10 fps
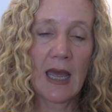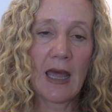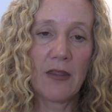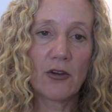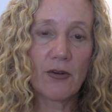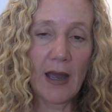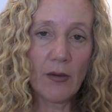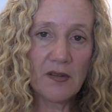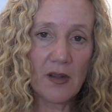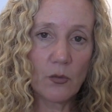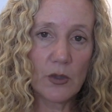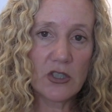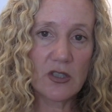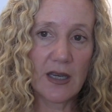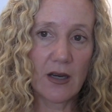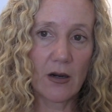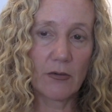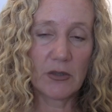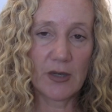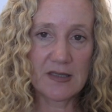and the grounds on which they are
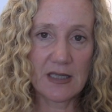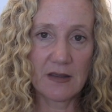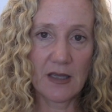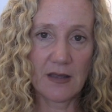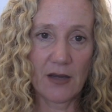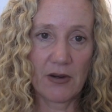requesting that